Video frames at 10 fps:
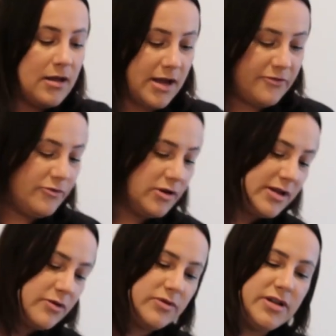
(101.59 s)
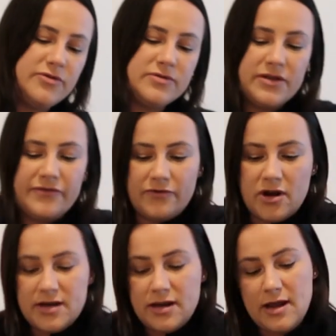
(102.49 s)
I really only use the
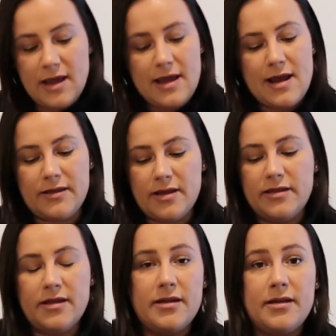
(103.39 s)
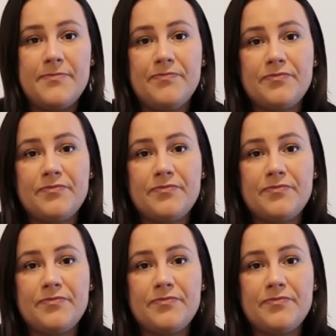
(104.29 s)
front and then the